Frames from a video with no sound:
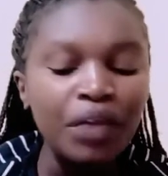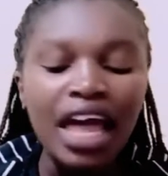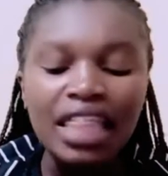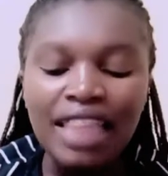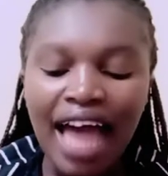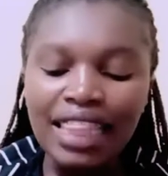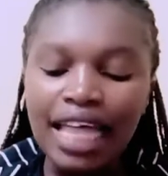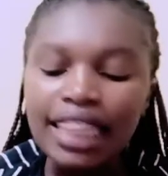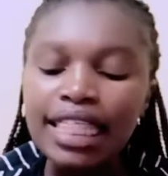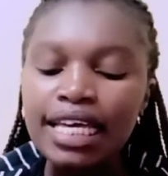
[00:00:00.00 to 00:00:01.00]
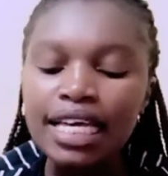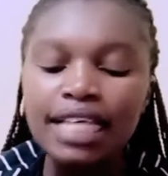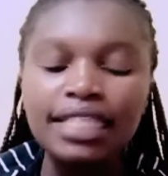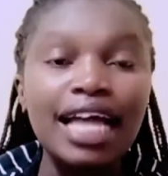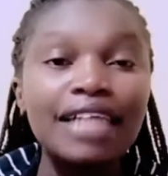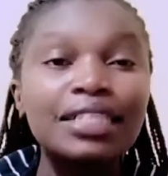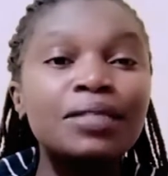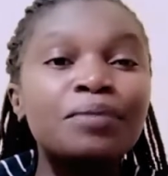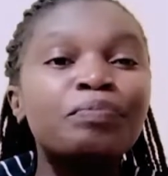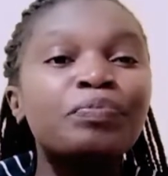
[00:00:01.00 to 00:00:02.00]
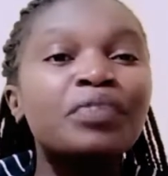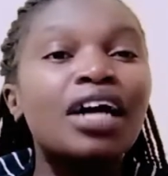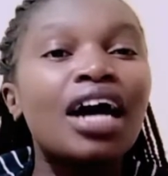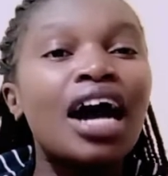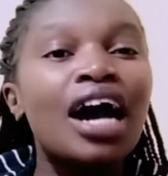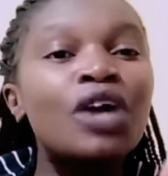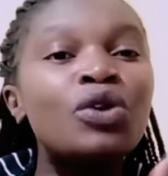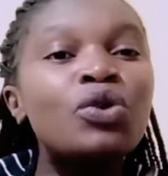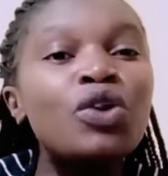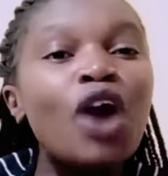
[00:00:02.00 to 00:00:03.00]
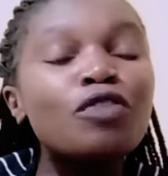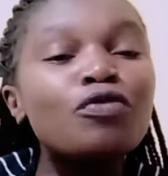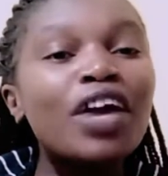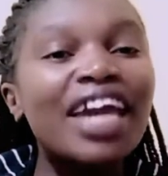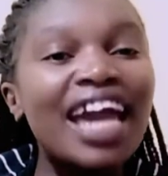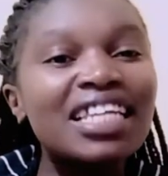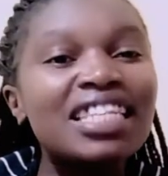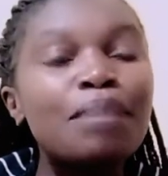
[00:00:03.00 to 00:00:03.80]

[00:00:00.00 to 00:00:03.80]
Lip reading: The other thing is that do not forget